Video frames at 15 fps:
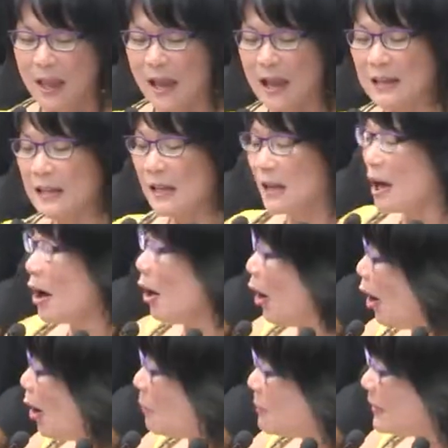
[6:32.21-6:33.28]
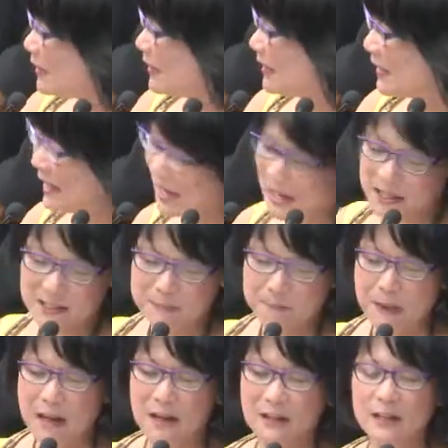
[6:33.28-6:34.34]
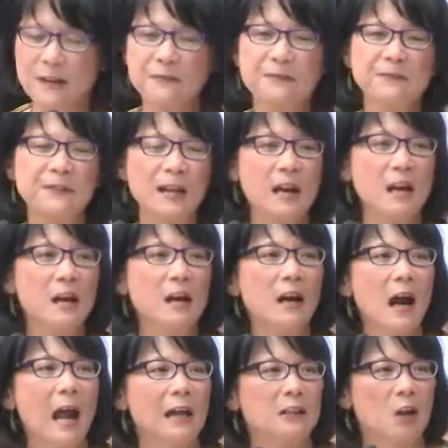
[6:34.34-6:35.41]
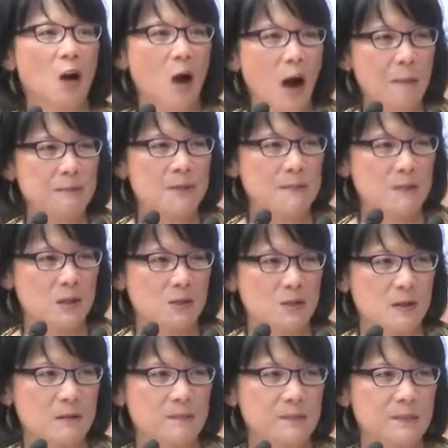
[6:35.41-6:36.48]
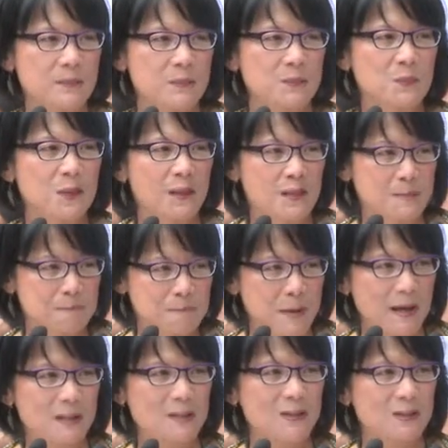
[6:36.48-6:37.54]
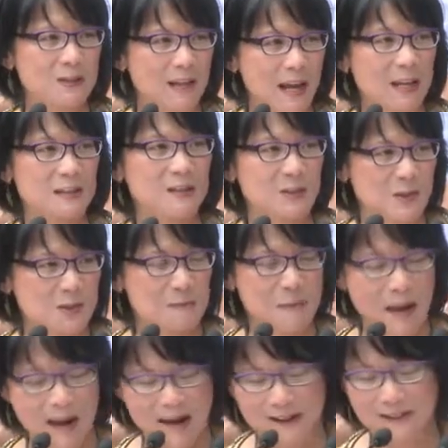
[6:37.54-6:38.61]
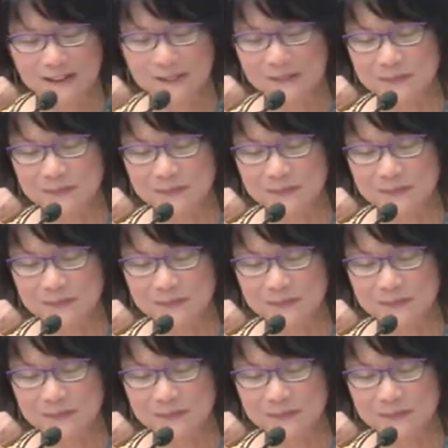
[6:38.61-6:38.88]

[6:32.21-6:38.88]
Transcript: and hope is better than fear, and optimism is better than despair.